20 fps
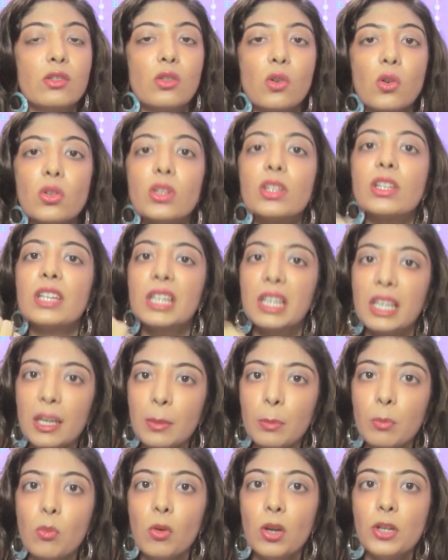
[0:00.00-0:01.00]
So
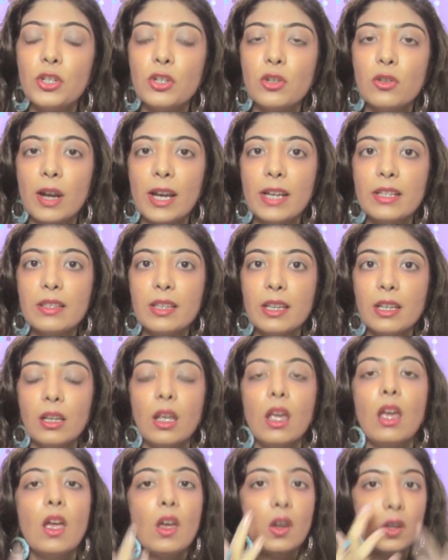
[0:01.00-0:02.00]
keep moisturizing